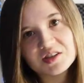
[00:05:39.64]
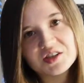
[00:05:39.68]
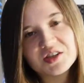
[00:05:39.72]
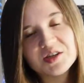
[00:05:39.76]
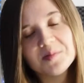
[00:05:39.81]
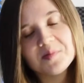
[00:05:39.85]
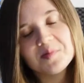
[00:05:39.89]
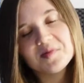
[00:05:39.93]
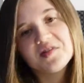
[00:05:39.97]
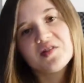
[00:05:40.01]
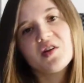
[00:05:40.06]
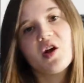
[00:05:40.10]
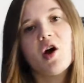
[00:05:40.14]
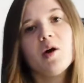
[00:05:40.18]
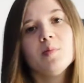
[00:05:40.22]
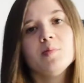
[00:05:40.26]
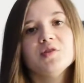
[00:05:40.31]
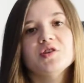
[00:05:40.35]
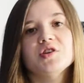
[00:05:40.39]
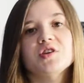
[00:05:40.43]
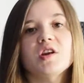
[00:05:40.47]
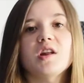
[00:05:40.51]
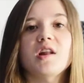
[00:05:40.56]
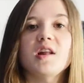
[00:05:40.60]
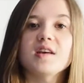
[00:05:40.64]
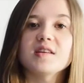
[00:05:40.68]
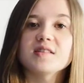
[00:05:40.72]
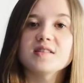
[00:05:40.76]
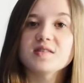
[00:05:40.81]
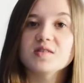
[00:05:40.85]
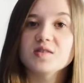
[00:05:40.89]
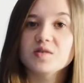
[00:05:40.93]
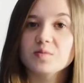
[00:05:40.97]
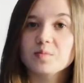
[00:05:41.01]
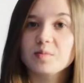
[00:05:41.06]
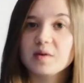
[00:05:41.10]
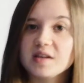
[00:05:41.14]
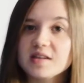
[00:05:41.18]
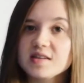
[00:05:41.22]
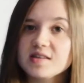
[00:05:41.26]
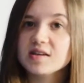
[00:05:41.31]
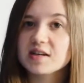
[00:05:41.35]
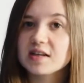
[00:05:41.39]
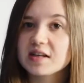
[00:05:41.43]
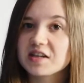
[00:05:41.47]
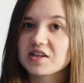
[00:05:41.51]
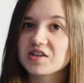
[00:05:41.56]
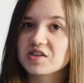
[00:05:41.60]
cheapest option is to
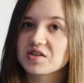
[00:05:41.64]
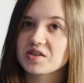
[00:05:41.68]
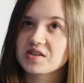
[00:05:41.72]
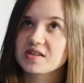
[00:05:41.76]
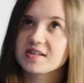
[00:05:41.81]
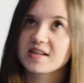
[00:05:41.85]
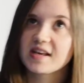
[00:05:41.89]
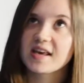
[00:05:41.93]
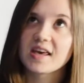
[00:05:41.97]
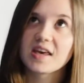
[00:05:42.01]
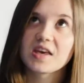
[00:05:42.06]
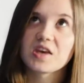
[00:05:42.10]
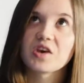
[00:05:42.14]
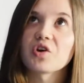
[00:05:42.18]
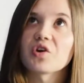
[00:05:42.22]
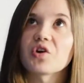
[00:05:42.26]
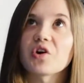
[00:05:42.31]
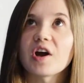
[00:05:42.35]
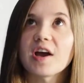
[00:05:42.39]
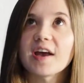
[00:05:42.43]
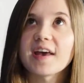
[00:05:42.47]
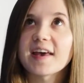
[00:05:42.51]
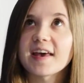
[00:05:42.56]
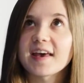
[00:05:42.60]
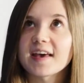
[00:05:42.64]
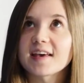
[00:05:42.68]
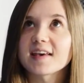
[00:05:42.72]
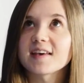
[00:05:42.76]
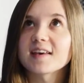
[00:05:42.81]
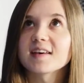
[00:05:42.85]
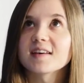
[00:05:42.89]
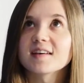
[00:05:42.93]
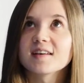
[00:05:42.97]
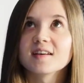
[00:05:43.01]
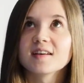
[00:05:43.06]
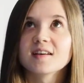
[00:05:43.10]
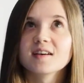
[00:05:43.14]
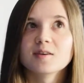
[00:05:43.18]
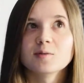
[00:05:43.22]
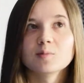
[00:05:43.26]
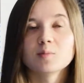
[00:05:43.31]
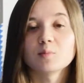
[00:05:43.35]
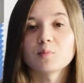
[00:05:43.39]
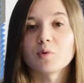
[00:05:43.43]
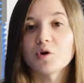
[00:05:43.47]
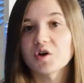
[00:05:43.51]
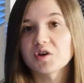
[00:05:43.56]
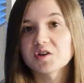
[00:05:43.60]
basically just take your egg
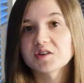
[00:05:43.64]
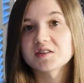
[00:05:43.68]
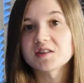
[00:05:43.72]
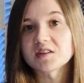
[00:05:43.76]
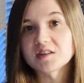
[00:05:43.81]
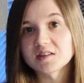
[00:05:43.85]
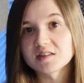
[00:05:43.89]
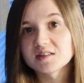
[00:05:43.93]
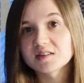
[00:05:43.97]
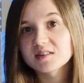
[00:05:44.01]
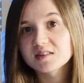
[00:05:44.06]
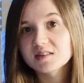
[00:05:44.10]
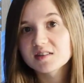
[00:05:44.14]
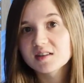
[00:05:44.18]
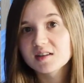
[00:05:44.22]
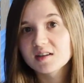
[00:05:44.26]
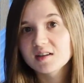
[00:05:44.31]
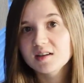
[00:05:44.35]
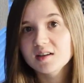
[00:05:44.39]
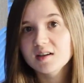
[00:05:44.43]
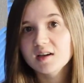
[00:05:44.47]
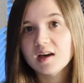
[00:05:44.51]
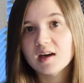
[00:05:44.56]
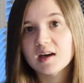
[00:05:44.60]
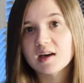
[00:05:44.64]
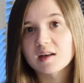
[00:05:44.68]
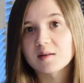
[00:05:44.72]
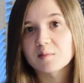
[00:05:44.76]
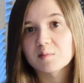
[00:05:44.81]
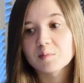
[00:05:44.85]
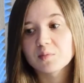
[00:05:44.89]
boxes and